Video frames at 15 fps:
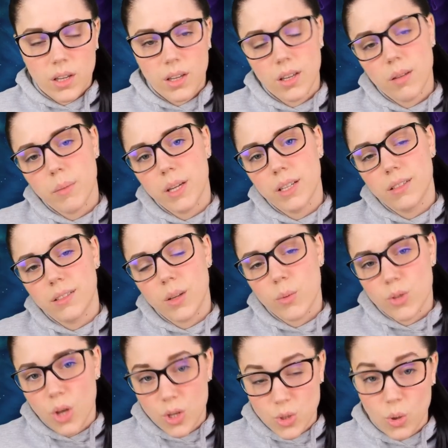I mean, it
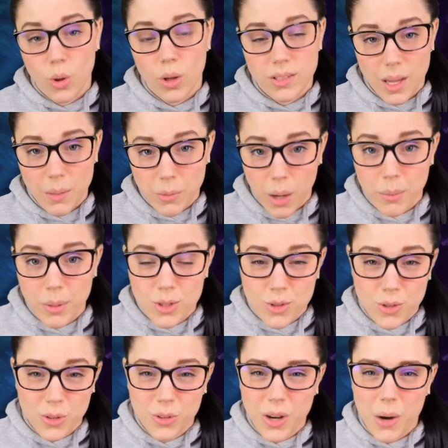was also a long time coming
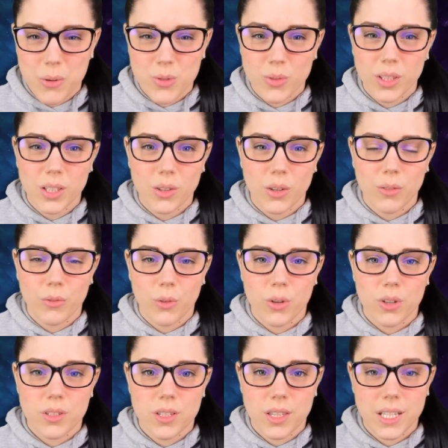too. I was really looking
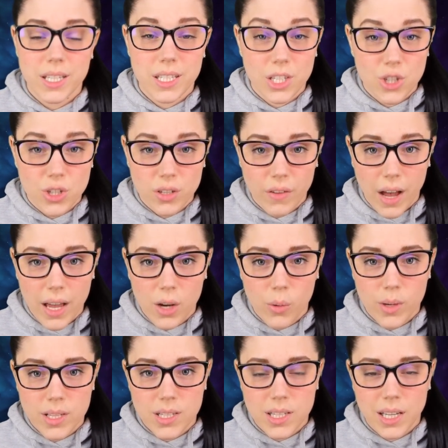forward to the addition of
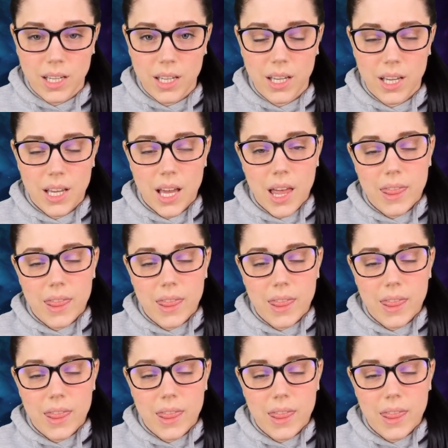iOS Sync.